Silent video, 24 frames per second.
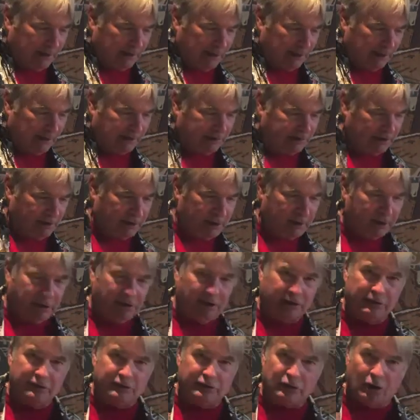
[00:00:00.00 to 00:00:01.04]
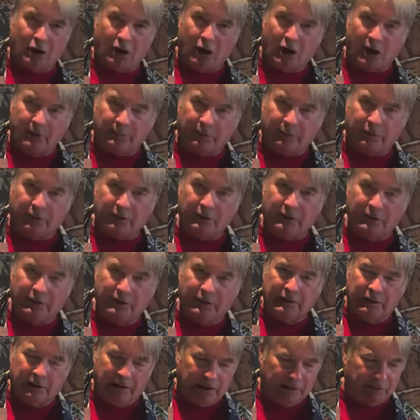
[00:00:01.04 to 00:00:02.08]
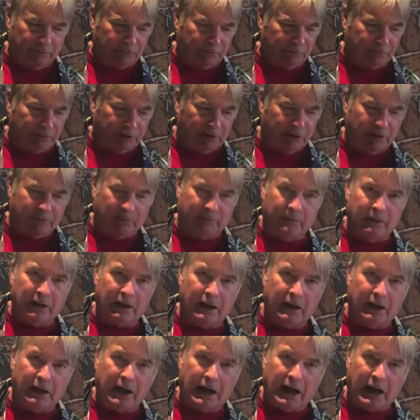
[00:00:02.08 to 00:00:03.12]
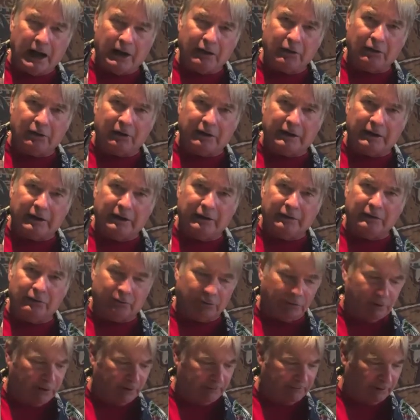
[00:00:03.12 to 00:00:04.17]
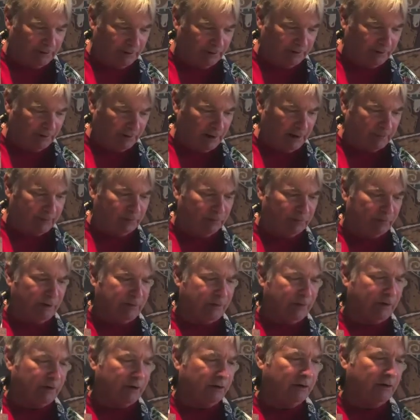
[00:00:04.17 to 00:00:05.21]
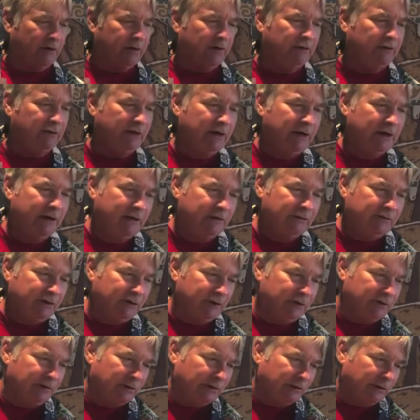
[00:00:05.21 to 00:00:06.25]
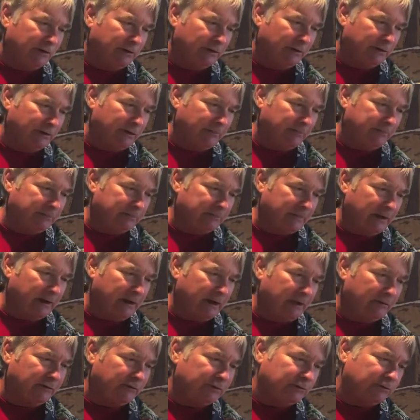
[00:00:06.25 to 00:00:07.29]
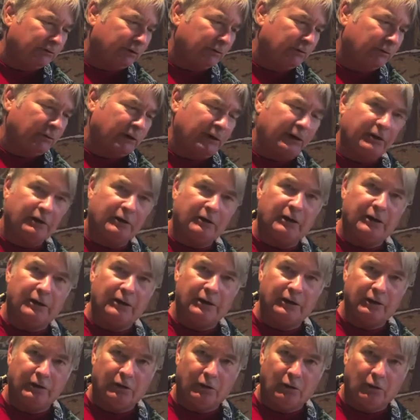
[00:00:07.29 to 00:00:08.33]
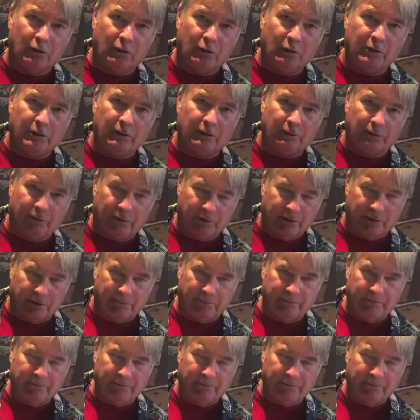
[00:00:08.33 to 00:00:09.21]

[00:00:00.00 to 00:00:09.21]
I take a topper of some higher end rum. This happens to be Bacardi's 10-year-old extra rare gold rum.